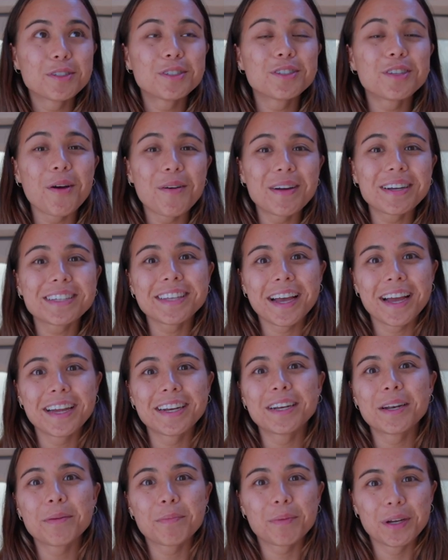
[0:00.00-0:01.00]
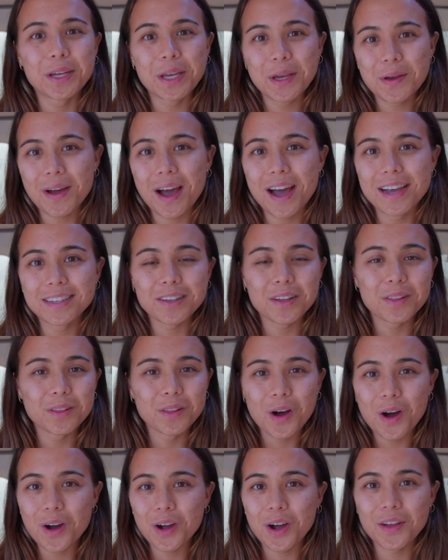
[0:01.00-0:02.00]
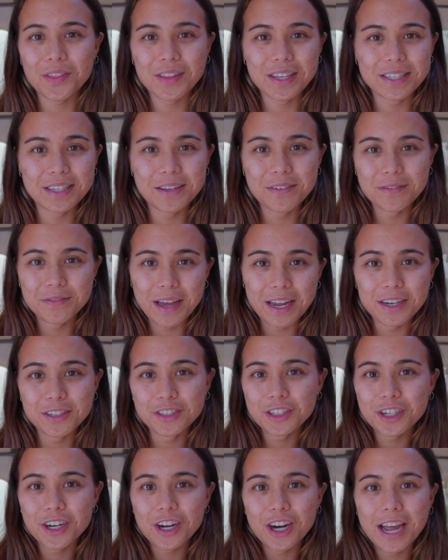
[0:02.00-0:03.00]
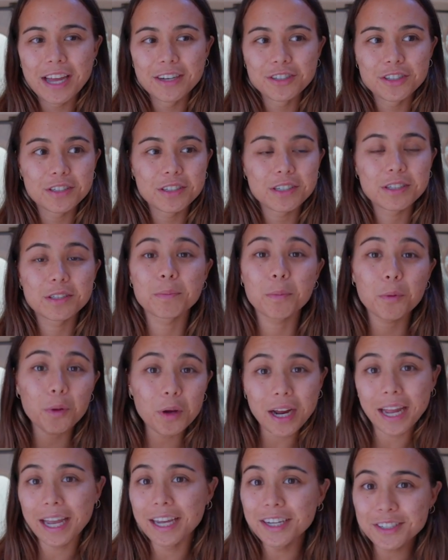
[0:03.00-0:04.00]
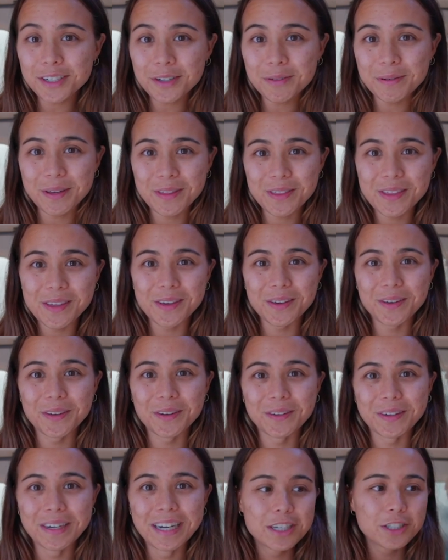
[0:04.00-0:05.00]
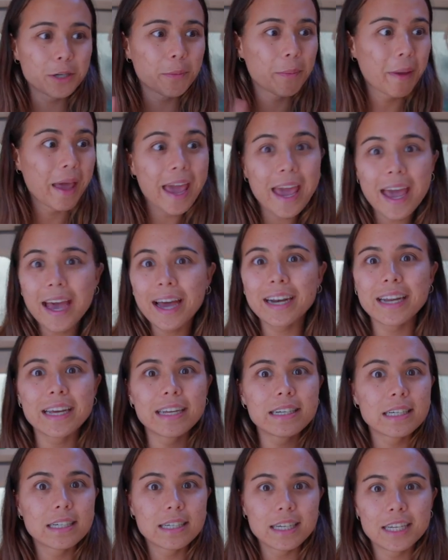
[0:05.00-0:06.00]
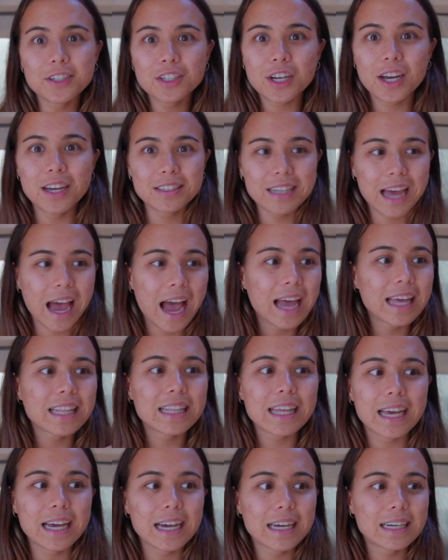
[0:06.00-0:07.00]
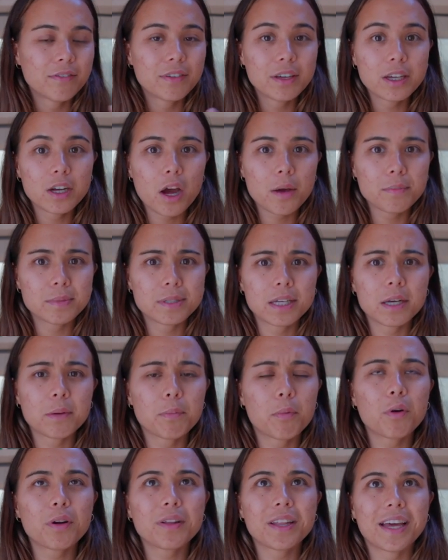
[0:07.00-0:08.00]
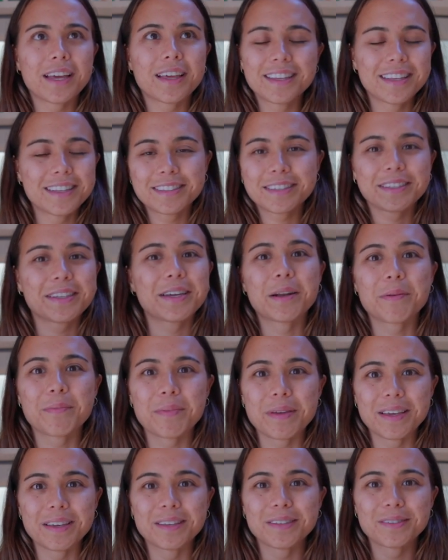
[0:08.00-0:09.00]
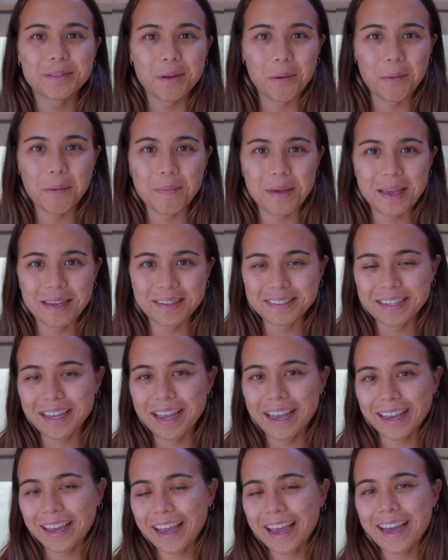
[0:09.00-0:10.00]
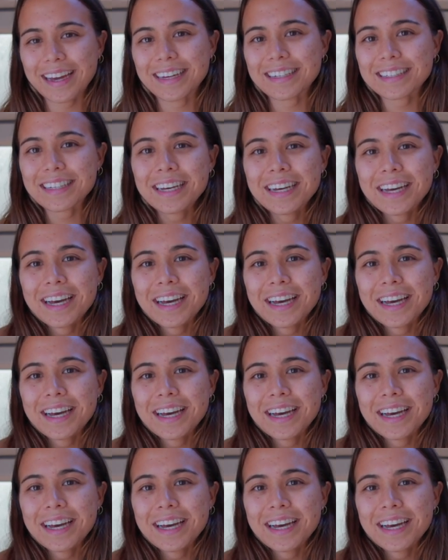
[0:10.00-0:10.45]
so excited to bring you guys along on this adventure and just explore Asia with you. Japan, Indonesia, Thailand, Vietnam, Singapore, like it's gonna be so amazing, and